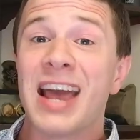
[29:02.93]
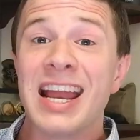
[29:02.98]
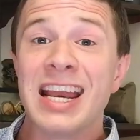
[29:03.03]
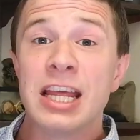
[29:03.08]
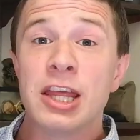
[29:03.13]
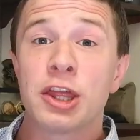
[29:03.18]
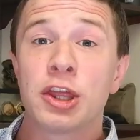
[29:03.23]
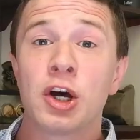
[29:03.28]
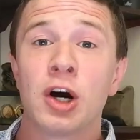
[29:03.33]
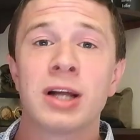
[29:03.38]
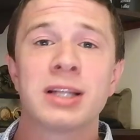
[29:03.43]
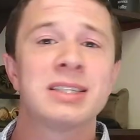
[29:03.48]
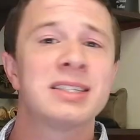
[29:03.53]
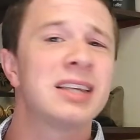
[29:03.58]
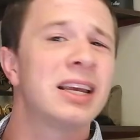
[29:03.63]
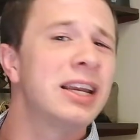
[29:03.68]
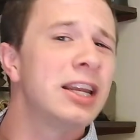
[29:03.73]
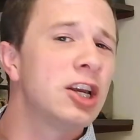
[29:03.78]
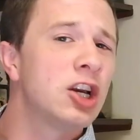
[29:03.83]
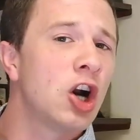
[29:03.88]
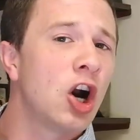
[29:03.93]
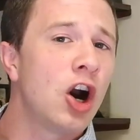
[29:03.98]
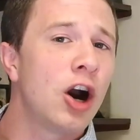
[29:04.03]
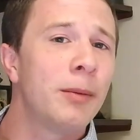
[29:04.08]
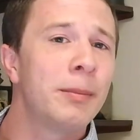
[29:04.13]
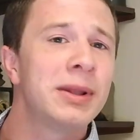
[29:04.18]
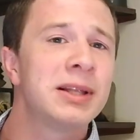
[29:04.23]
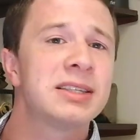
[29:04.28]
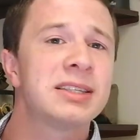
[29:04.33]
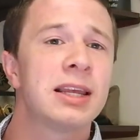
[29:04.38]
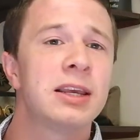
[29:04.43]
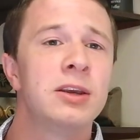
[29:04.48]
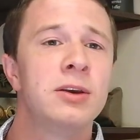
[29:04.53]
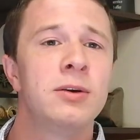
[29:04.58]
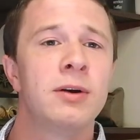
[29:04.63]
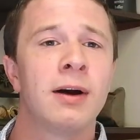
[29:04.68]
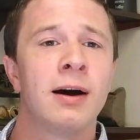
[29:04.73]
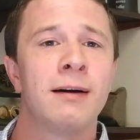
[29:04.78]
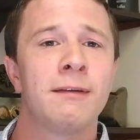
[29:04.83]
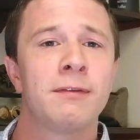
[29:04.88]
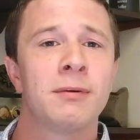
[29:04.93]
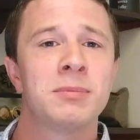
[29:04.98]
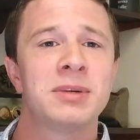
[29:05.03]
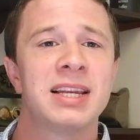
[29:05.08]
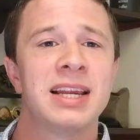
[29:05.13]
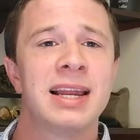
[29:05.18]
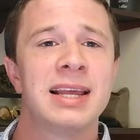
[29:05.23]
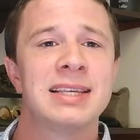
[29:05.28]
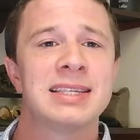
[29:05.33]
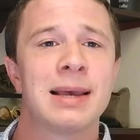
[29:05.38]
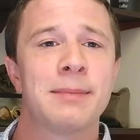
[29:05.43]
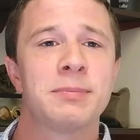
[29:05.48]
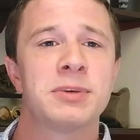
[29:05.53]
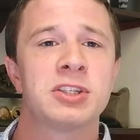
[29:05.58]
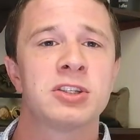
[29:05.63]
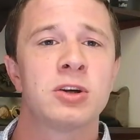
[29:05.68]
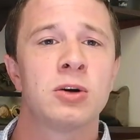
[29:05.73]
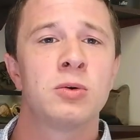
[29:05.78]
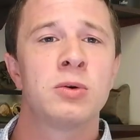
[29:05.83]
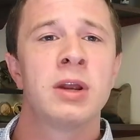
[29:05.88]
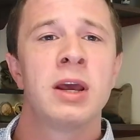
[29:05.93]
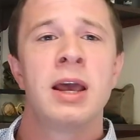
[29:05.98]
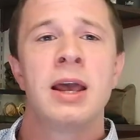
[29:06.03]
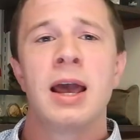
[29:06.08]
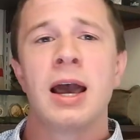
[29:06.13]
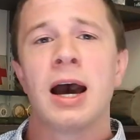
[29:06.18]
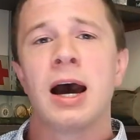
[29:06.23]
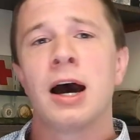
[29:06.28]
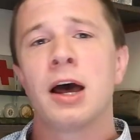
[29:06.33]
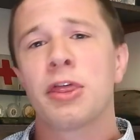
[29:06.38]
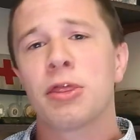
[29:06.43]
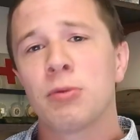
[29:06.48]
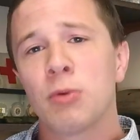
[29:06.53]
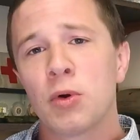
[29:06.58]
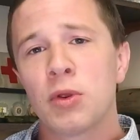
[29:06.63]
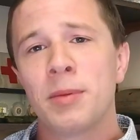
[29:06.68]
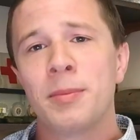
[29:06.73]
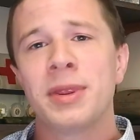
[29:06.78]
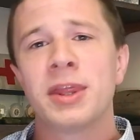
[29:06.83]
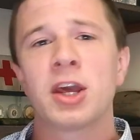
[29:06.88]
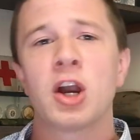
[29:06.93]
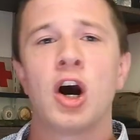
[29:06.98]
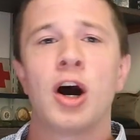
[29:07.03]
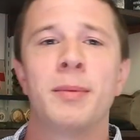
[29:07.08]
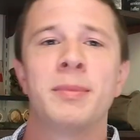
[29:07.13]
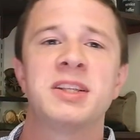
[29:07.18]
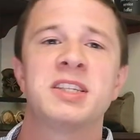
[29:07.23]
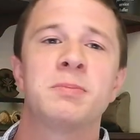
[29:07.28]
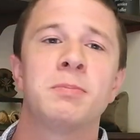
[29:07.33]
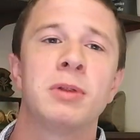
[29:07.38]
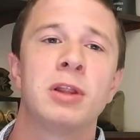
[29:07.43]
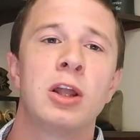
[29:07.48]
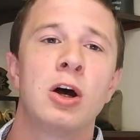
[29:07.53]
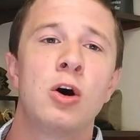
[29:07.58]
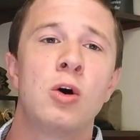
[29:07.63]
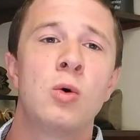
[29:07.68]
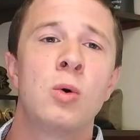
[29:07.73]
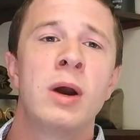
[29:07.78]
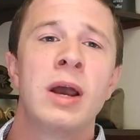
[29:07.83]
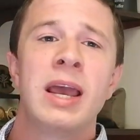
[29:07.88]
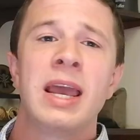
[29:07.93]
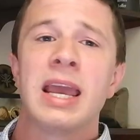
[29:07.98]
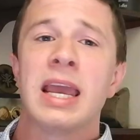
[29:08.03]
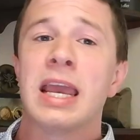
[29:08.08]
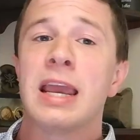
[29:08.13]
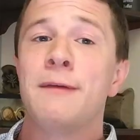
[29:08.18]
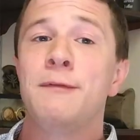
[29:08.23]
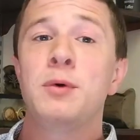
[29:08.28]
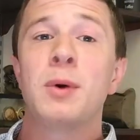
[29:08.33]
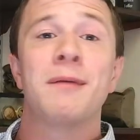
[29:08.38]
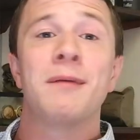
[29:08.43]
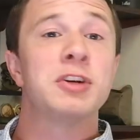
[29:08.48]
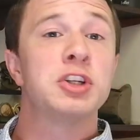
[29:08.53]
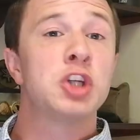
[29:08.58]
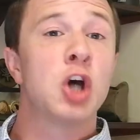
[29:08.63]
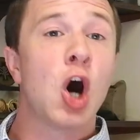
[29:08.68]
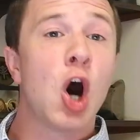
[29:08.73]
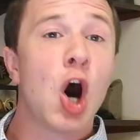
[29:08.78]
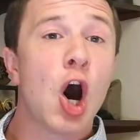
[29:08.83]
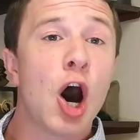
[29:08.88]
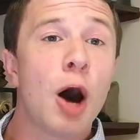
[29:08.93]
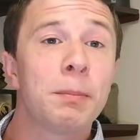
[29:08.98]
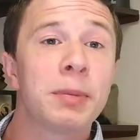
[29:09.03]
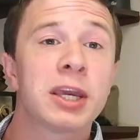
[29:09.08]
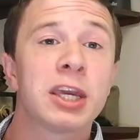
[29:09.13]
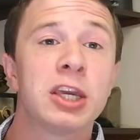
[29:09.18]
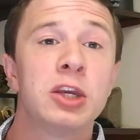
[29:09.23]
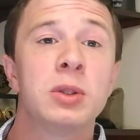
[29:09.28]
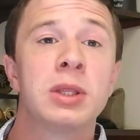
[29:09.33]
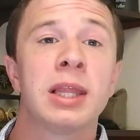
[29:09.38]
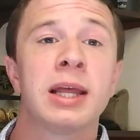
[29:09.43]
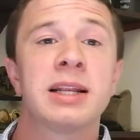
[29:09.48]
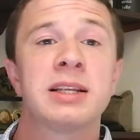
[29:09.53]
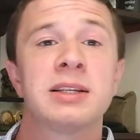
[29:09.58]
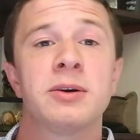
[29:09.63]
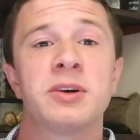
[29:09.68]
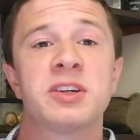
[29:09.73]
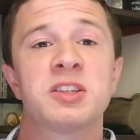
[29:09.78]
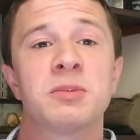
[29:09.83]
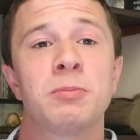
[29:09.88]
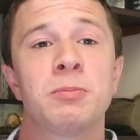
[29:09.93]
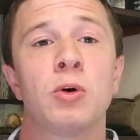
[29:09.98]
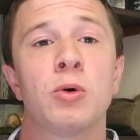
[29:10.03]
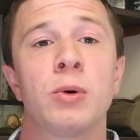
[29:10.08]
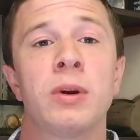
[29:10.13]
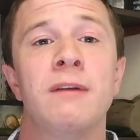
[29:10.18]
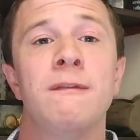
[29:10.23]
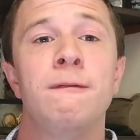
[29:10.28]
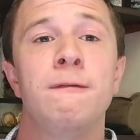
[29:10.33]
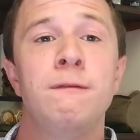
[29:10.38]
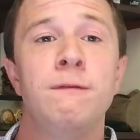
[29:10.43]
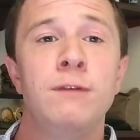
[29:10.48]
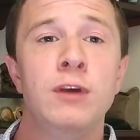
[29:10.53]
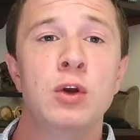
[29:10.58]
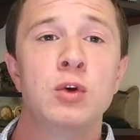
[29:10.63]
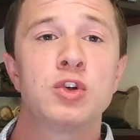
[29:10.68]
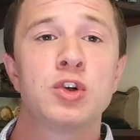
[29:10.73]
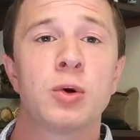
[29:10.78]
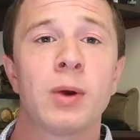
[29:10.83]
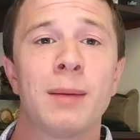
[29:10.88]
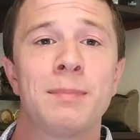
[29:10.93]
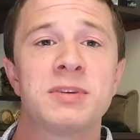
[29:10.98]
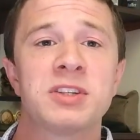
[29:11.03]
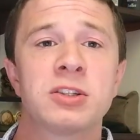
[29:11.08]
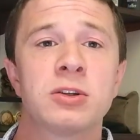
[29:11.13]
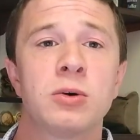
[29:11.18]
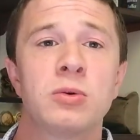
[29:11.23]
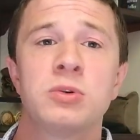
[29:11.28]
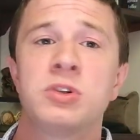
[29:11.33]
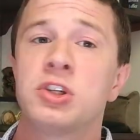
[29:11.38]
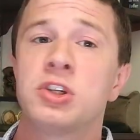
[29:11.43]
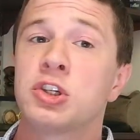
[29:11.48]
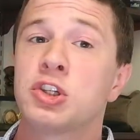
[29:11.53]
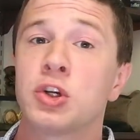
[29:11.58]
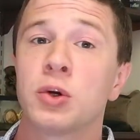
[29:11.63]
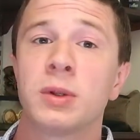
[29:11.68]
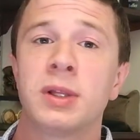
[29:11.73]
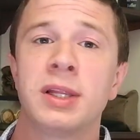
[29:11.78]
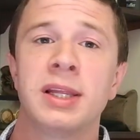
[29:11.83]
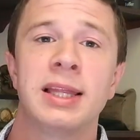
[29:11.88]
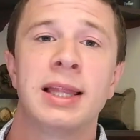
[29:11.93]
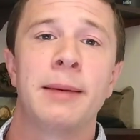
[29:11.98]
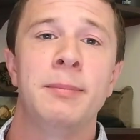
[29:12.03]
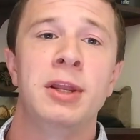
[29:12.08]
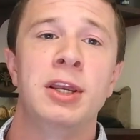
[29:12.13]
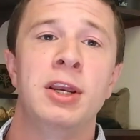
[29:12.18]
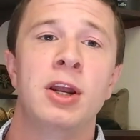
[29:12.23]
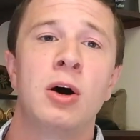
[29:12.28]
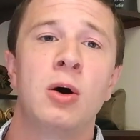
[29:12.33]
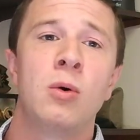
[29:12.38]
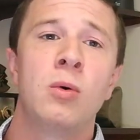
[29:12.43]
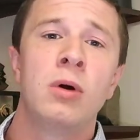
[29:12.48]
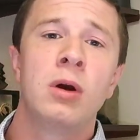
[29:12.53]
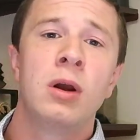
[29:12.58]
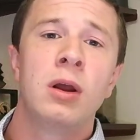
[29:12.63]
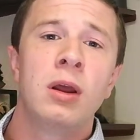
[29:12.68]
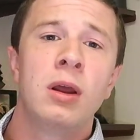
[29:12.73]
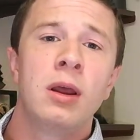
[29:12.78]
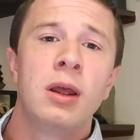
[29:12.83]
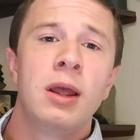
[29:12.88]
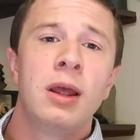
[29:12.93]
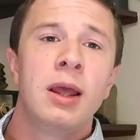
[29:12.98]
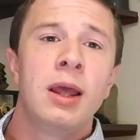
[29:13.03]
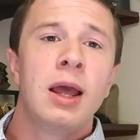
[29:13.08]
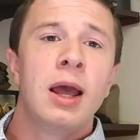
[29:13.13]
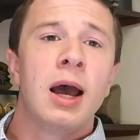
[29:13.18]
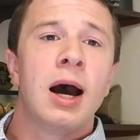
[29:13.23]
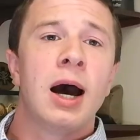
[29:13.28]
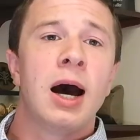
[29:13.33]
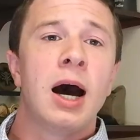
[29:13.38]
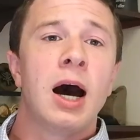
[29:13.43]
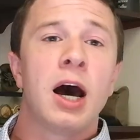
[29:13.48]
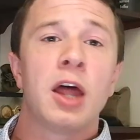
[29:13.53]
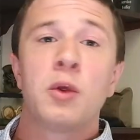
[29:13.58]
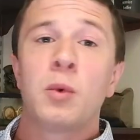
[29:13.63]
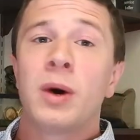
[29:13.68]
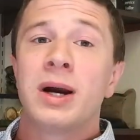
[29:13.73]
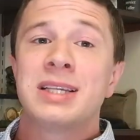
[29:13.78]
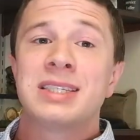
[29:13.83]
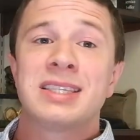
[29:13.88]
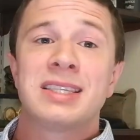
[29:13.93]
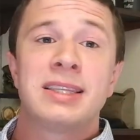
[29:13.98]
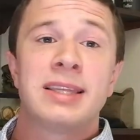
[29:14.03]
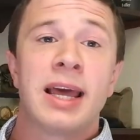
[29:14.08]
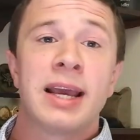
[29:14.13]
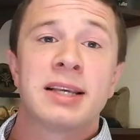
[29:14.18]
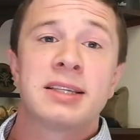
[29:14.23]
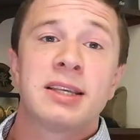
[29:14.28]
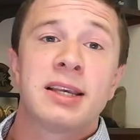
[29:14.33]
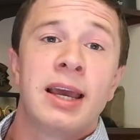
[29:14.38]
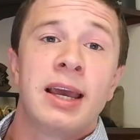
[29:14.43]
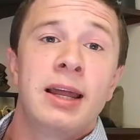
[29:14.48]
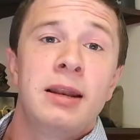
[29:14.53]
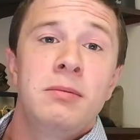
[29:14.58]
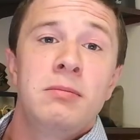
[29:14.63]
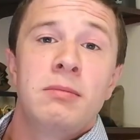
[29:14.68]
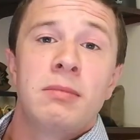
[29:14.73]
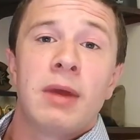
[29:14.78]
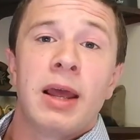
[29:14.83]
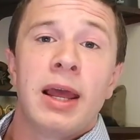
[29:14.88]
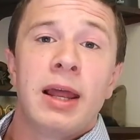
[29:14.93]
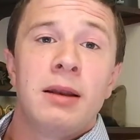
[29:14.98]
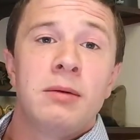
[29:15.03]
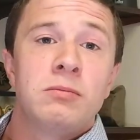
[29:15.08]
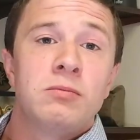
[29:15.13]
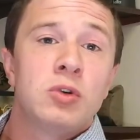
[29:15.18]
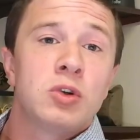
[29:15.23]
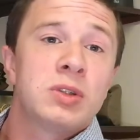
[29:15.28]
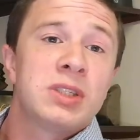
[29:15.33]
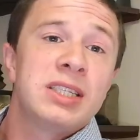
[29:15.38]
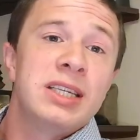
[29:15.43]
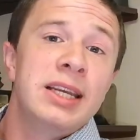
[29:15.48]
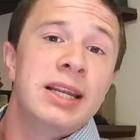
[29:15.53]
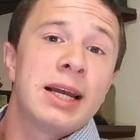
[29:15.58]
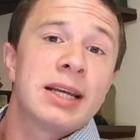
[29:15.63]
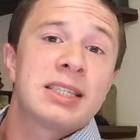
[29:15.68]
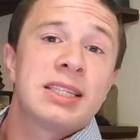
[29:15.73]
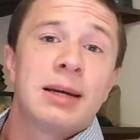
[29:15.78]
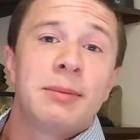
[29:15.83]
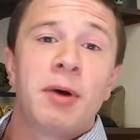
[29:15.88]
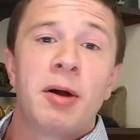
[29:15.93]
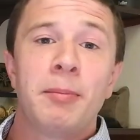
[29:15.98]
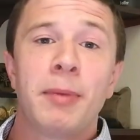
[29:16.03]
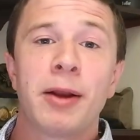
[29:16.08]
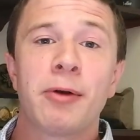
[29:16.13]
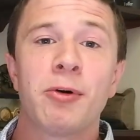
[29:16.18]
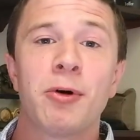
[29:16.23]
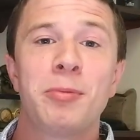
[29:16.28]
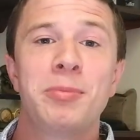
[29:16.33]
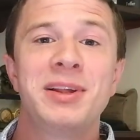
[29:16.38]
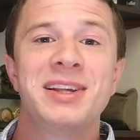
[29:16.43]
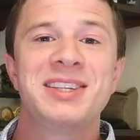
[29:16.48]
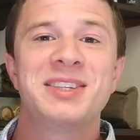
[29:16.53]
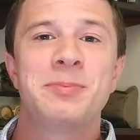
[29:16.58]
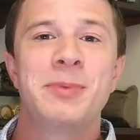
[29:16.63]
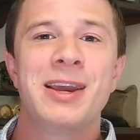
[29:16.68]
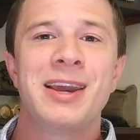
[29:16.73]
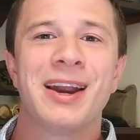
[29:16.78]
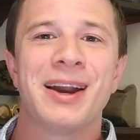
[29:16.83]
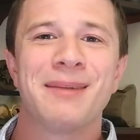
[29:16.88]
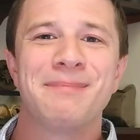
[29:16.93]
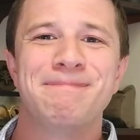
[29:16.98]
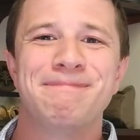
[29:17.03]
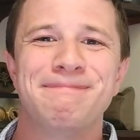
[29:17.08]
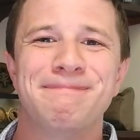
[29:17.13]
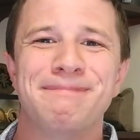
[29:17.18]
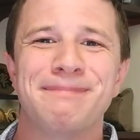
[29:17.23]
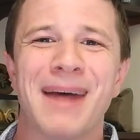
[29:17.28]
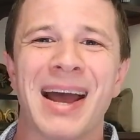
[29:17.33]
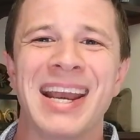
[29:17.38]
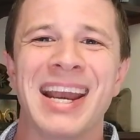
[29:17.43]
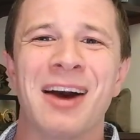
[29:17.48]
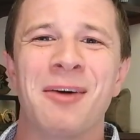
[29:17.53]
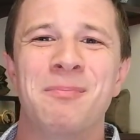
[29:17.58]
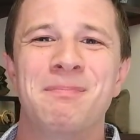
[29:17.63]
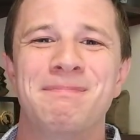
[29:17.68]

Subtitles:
any thoughts, any comments that you from today's episode, throw them in the comments below. If you have a topic you'd like to explore in future episodes, certainly let me know. Otherwise, thanks again, and we'll see you next time on Microbially Speaking. Bye now.